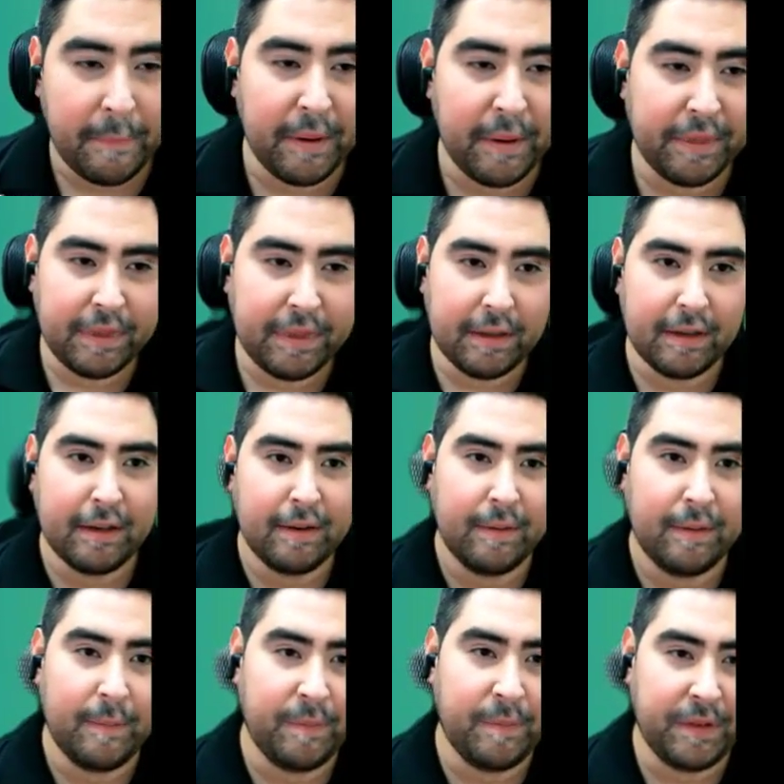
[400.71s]
but
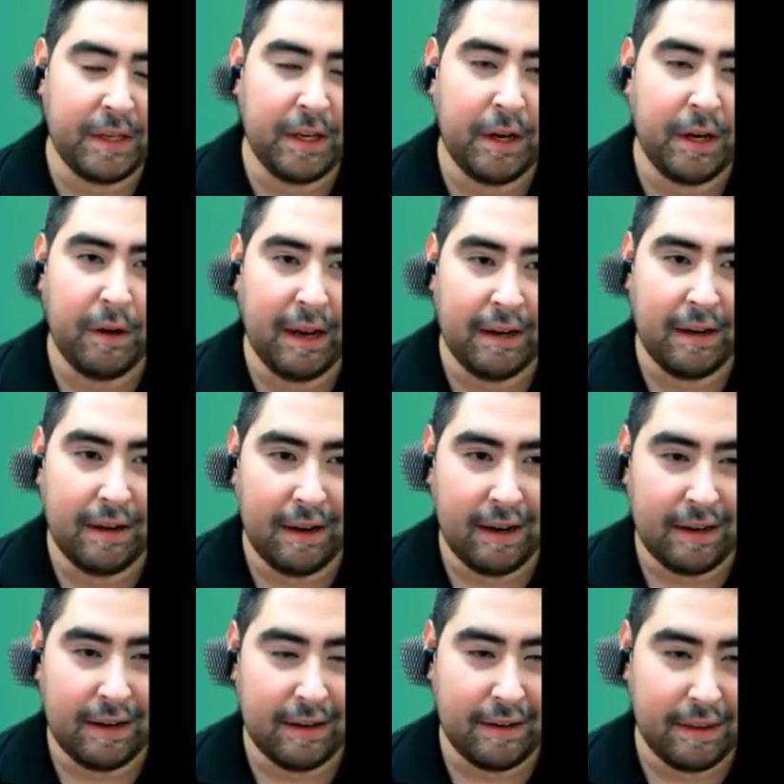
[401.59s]

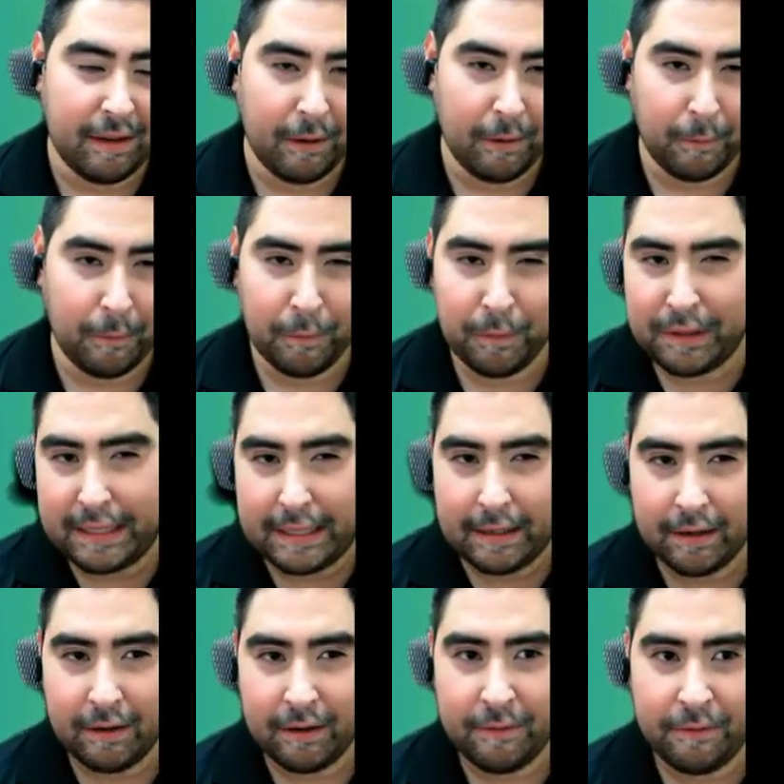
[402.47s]
and they're really
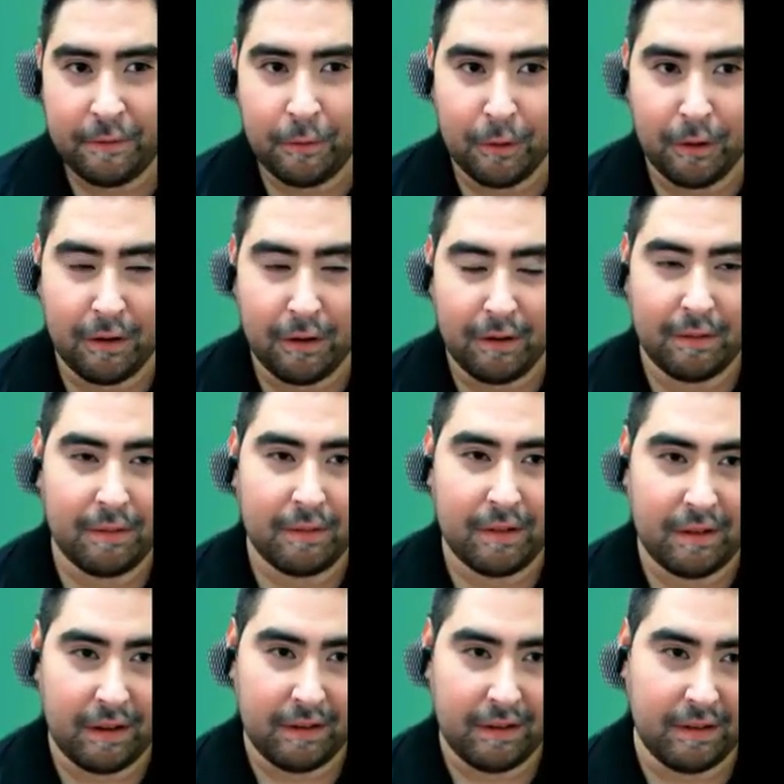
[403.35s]
good for
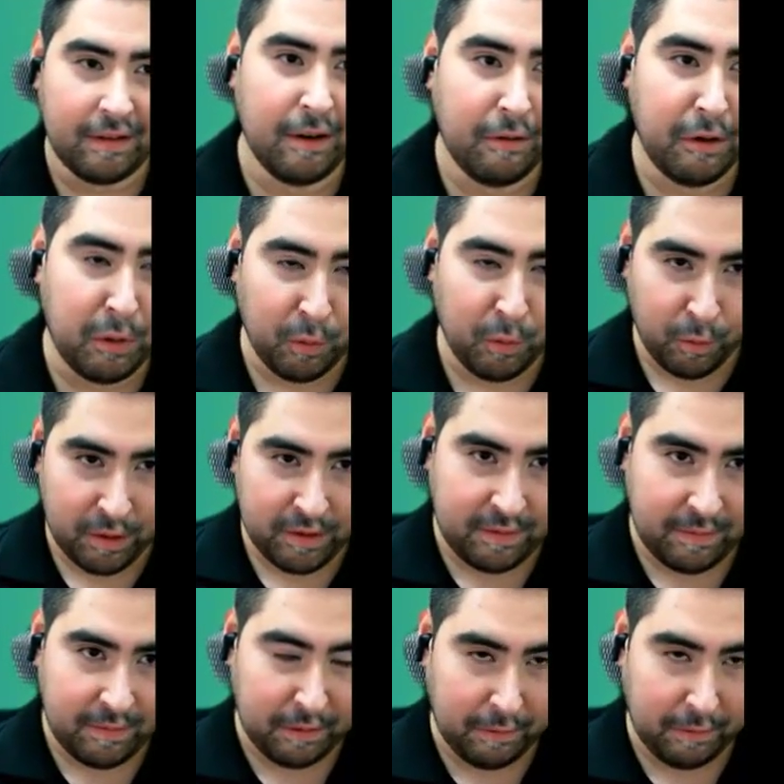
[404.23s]

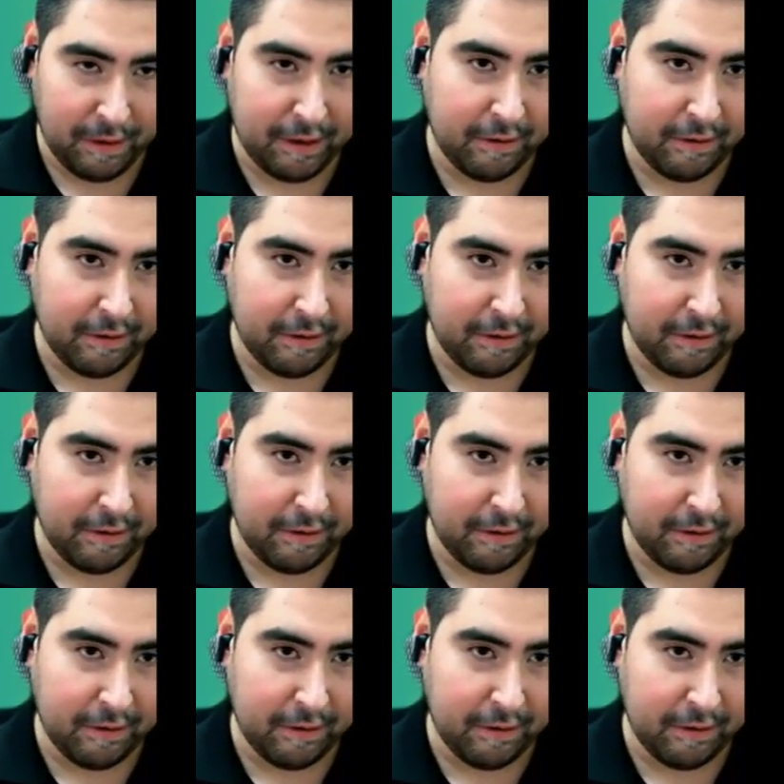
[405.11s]
enrichment,